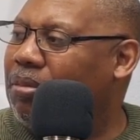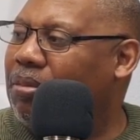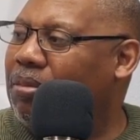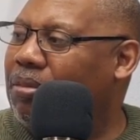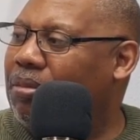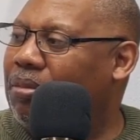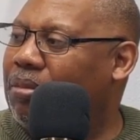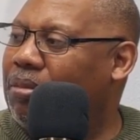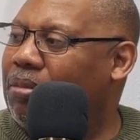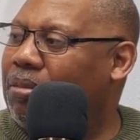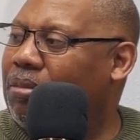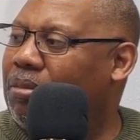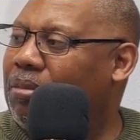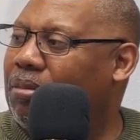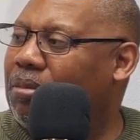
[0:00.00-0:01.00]

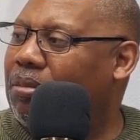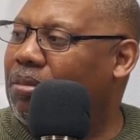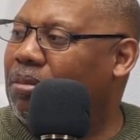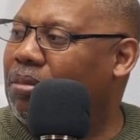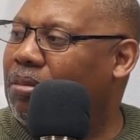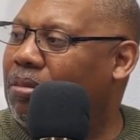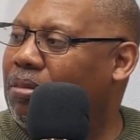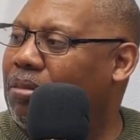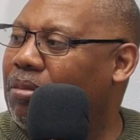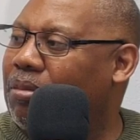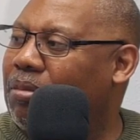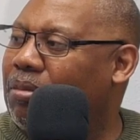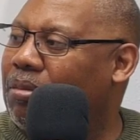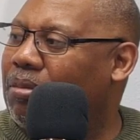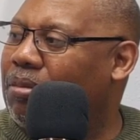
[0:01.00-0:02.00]

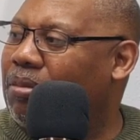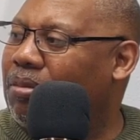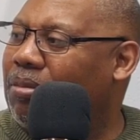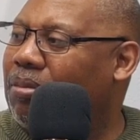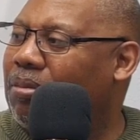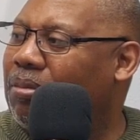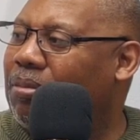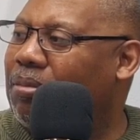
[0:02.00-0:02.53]
This person isn't speaking.